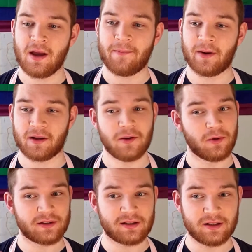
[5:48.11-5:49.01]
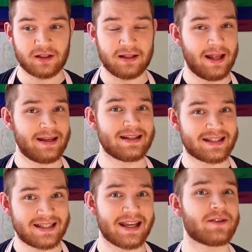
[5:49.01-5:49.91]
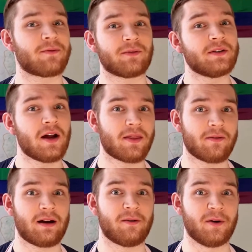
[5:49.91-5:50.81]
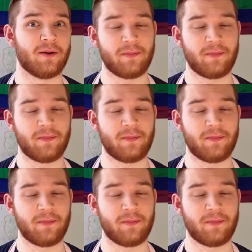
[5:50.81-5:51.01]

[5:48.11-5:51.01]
But you want to let it sit for another hour